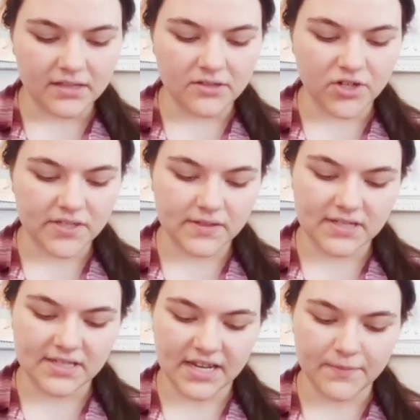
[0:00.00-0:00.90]
The dress was
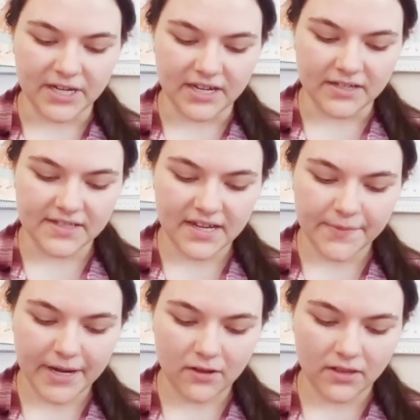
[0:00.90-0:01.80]
designed by
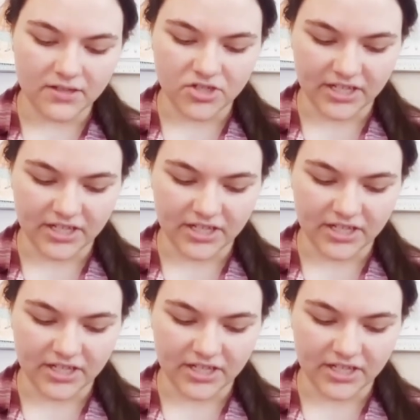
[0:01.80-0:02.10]
Sandy Powell and